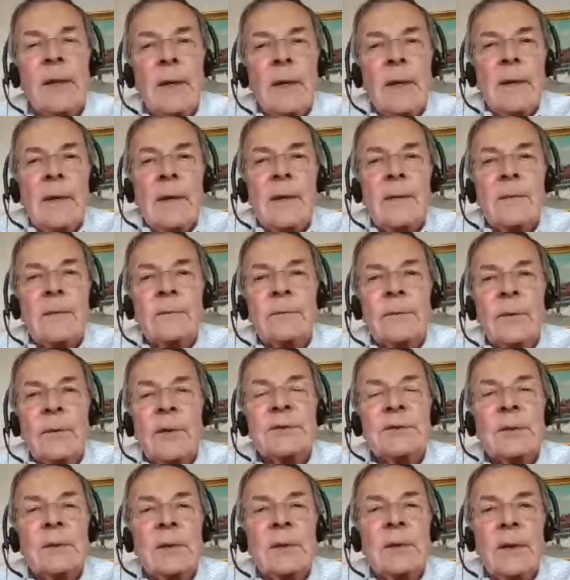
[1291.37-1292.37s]

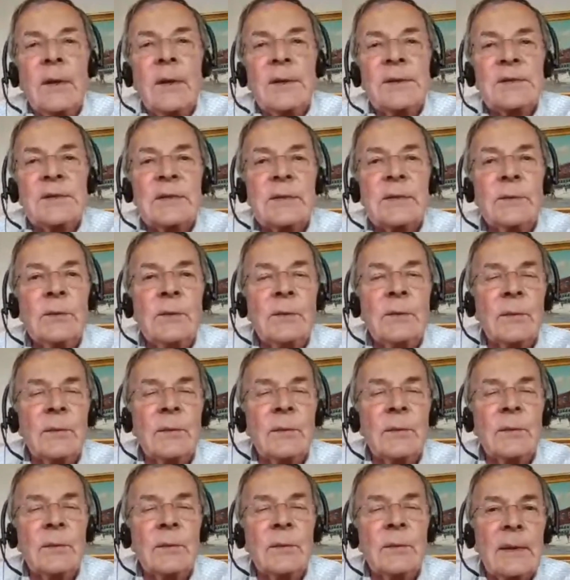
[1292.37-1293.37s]
virtually on
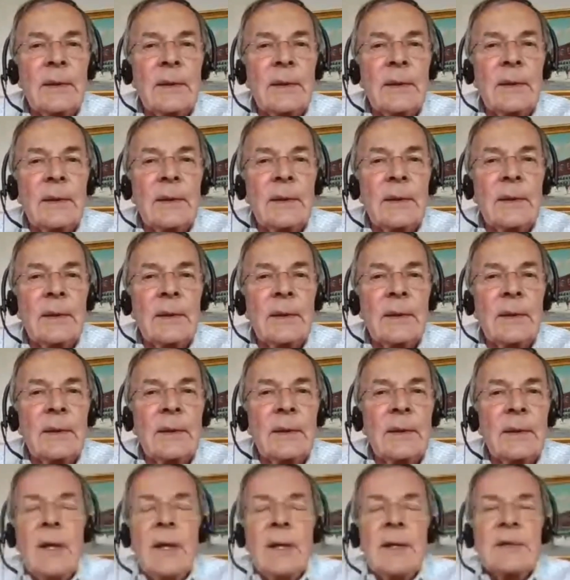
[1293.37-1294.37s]
Zoom or
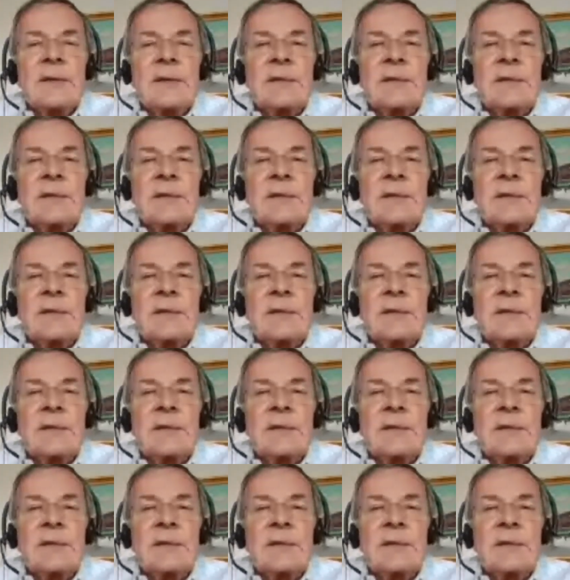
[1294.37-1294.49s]
whatever.